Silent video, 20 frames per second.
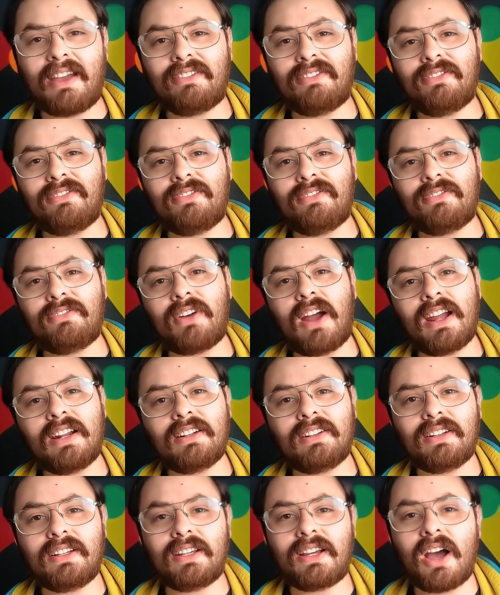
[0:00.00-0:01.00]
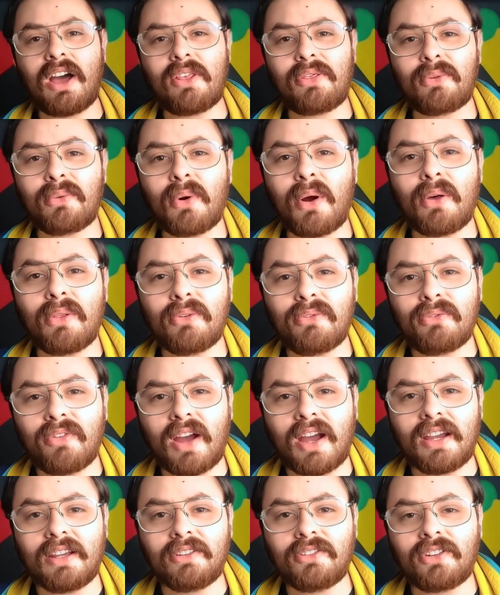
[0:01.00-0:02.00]
I finally got through all the
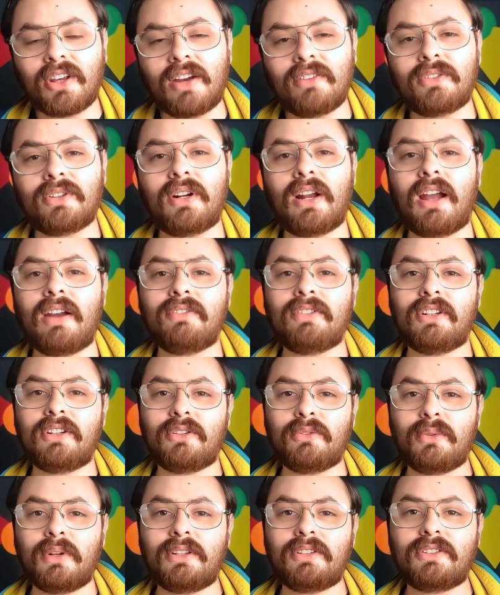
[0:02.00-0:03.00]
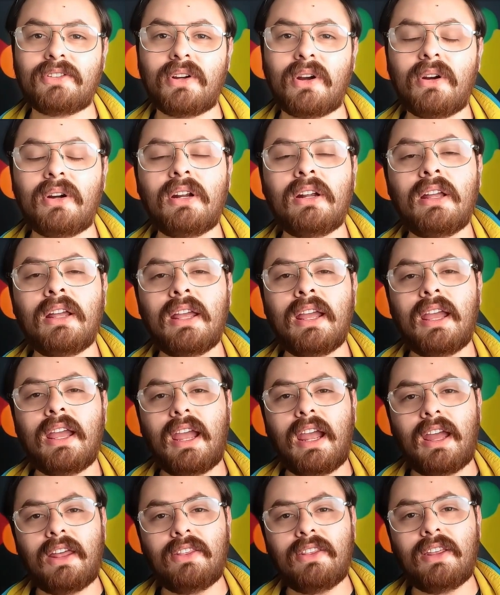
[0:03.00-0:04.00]
fights after having to restart,
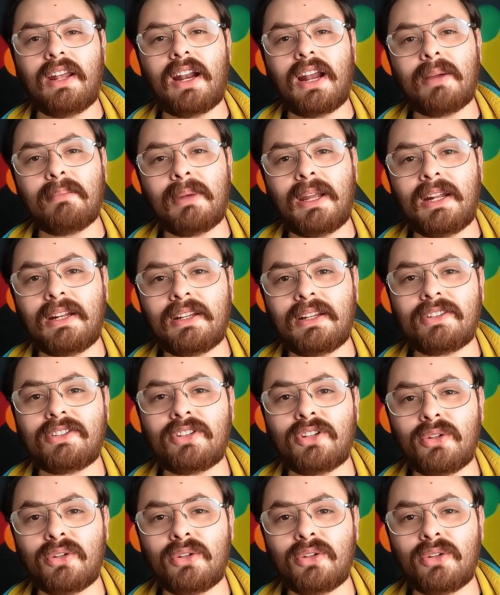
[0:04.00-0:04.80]
and then I made it